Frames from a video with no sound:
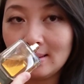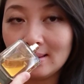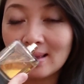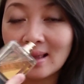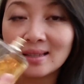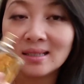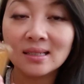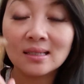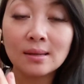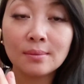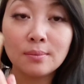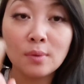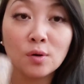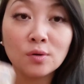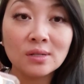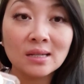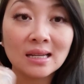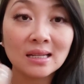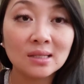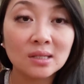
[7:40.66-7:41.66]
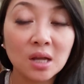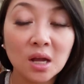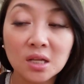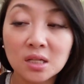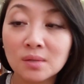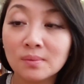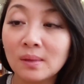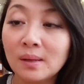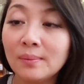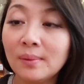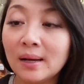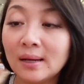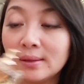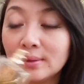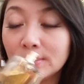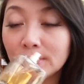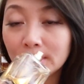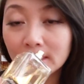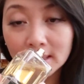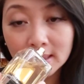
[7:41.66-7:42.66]
That's the most he touched me, by
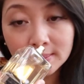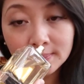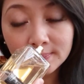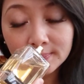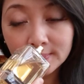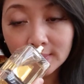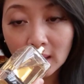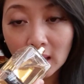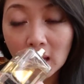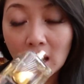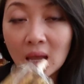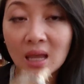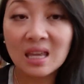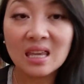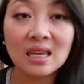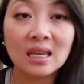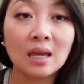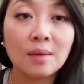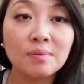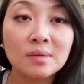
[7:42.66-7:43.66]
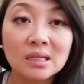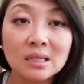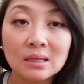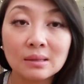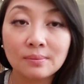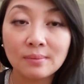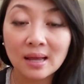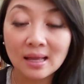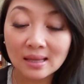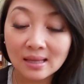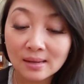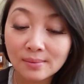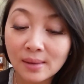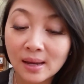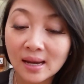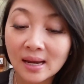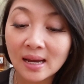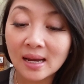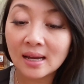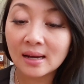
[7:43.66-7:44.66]
the way. He kept smelling
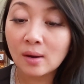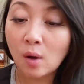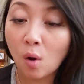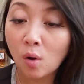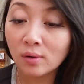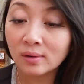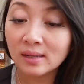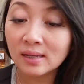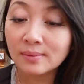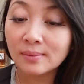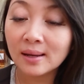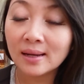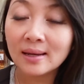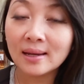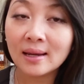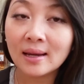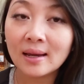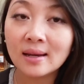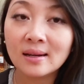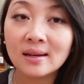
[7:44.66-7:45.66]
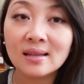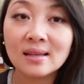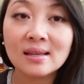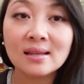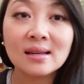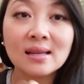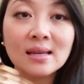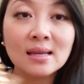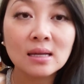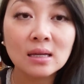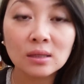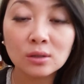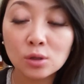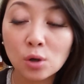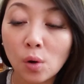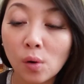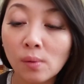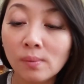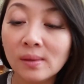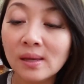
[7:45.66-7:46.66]
my hand, holding my hand, and he
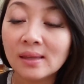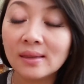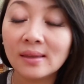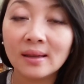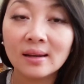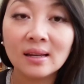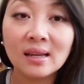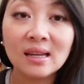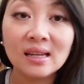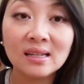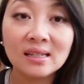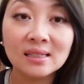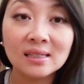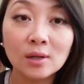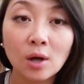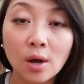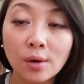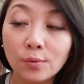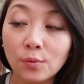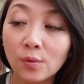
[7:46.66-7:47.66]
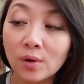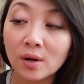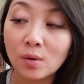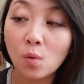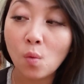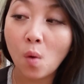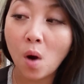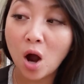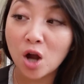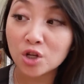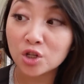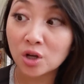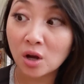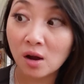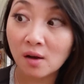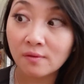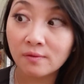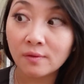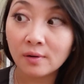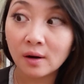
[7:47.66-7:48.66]
told me that he did not want to wash
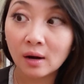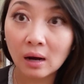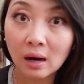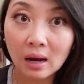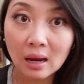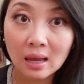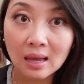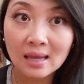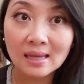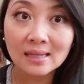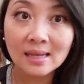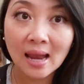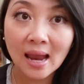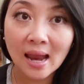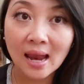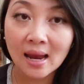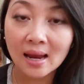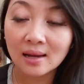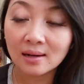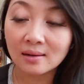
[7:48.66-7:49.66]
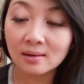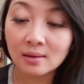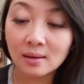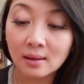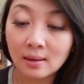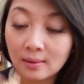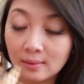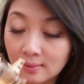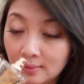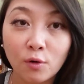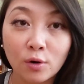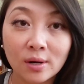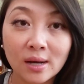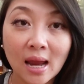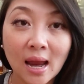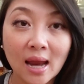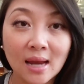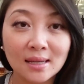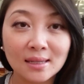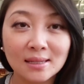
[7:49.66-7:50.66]
off his hand for
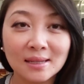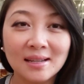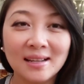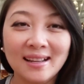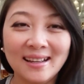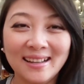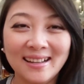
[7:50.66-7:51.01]
days.